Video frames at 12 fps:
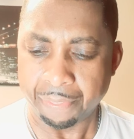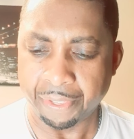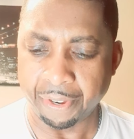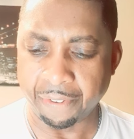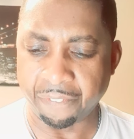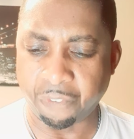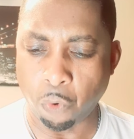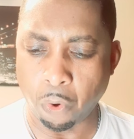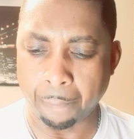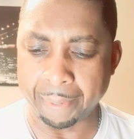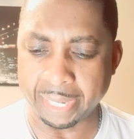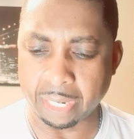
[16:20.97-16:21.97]

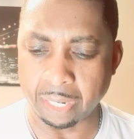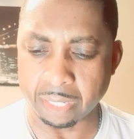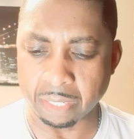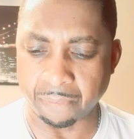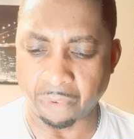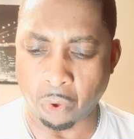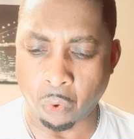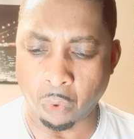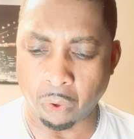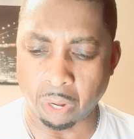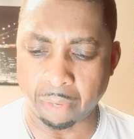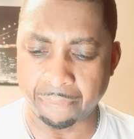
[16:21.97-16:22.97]
Therefore, because of
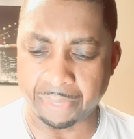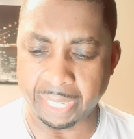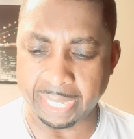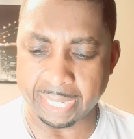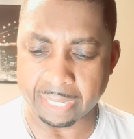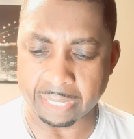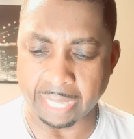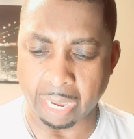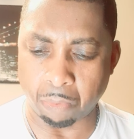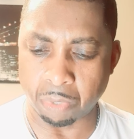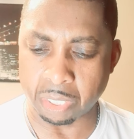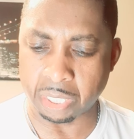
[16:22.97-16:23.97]
all of this
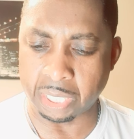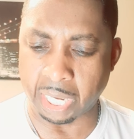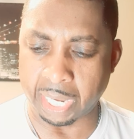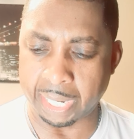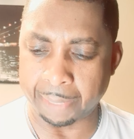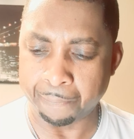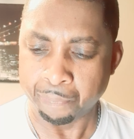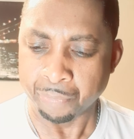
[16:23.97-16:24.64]
that was done,